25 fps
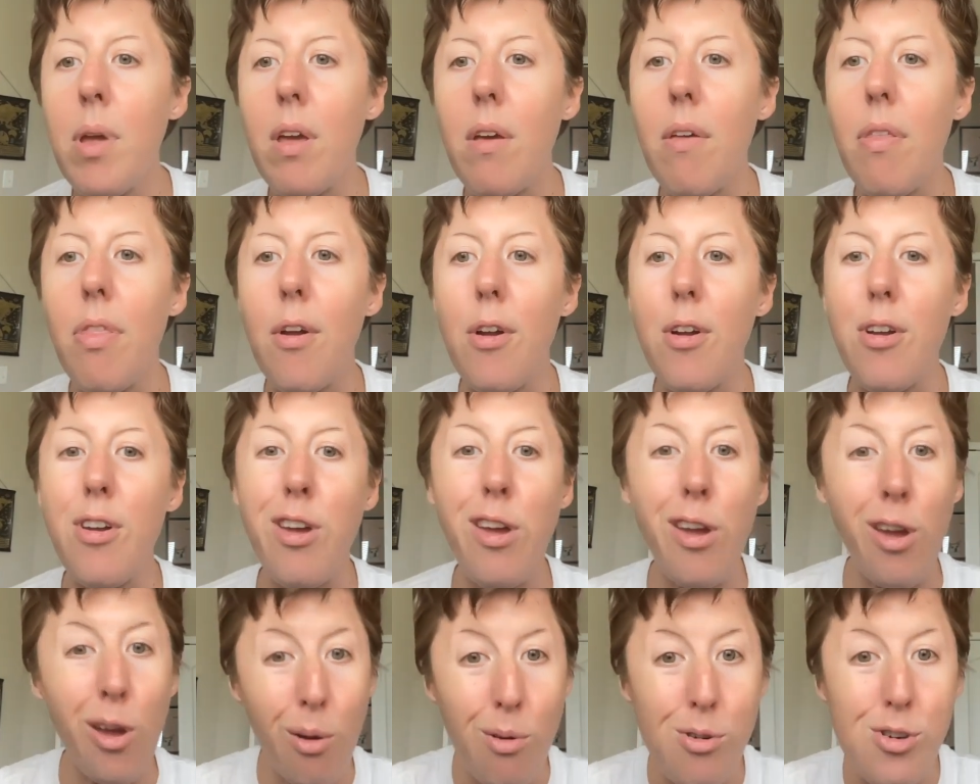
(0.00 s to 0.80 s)
They're
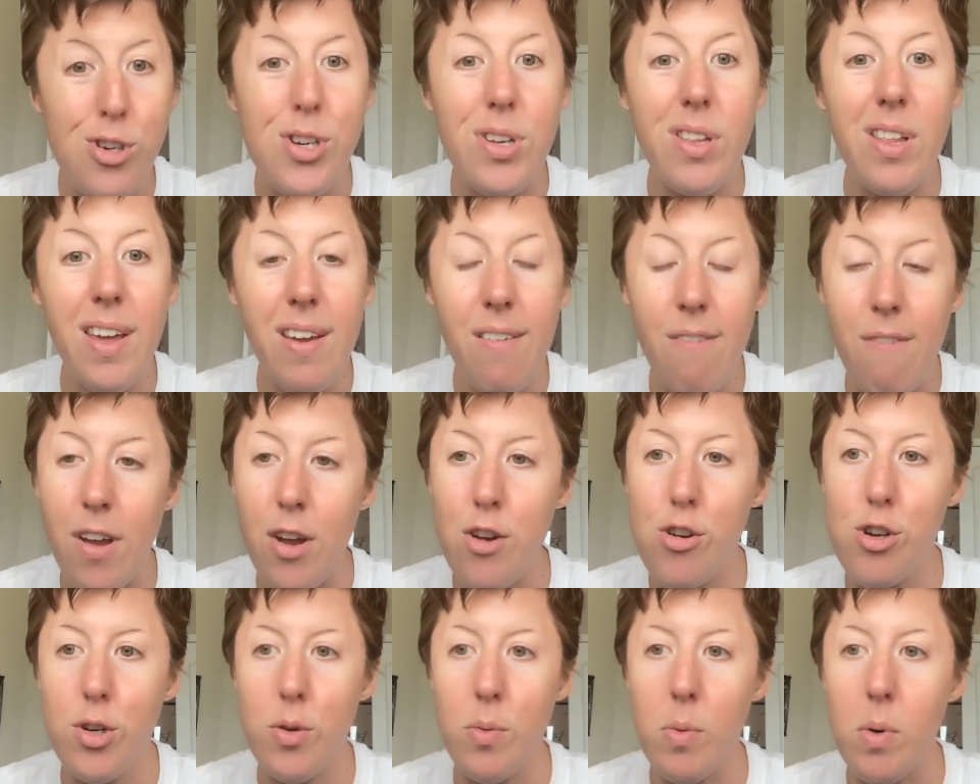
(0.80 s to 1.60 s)
usually
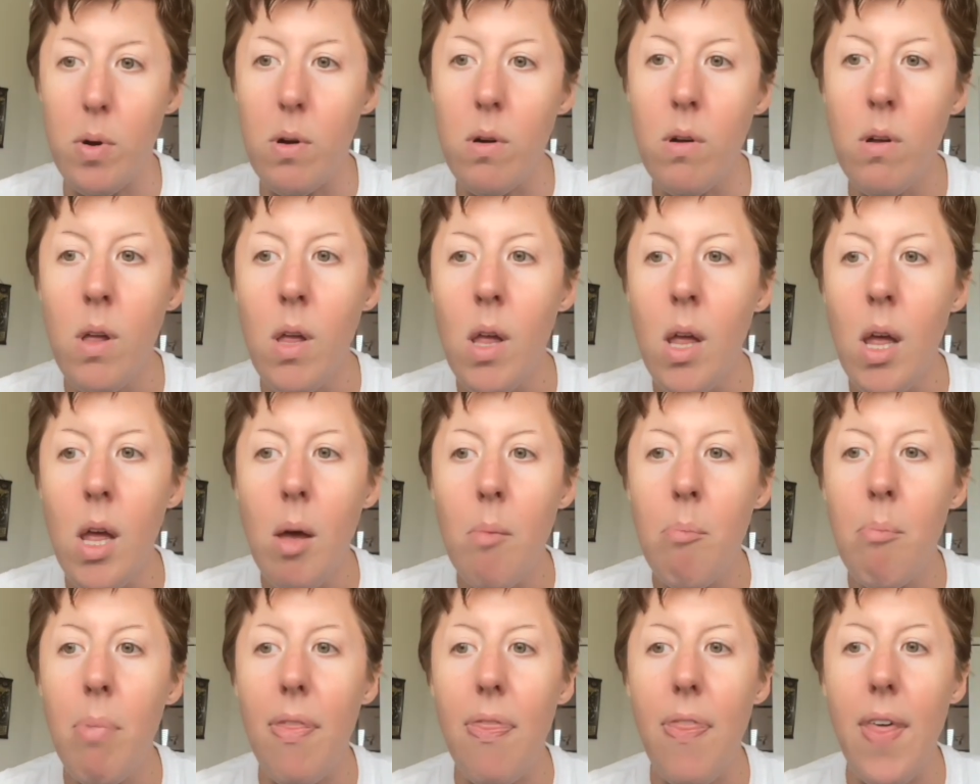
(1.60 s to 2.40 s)
visual,
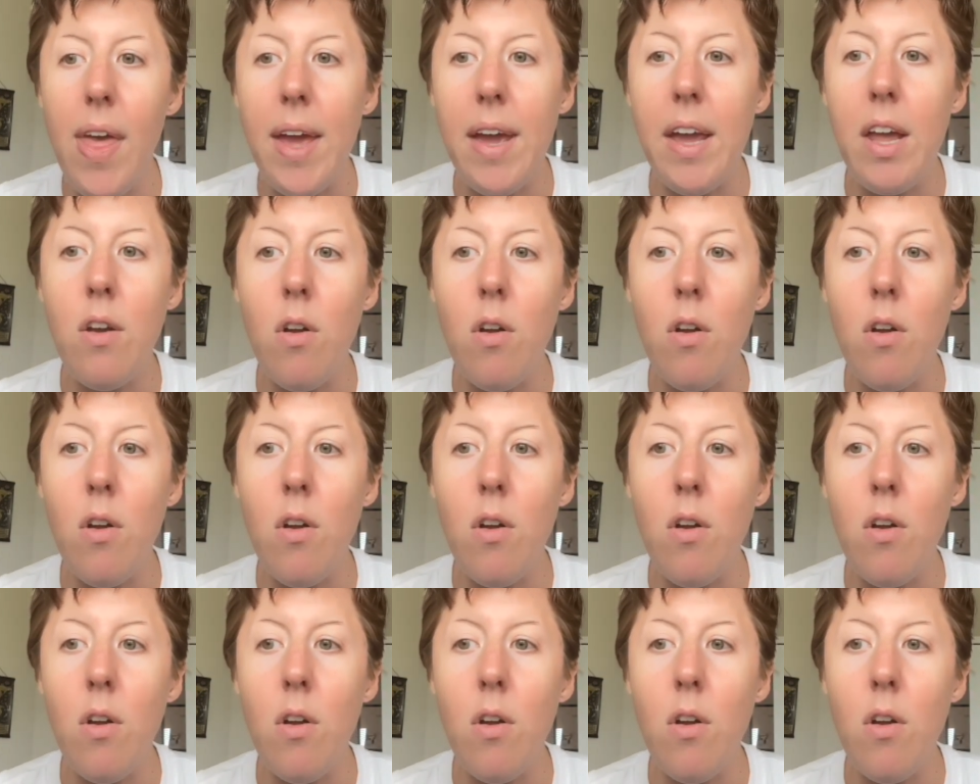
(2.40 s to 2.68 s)
but they can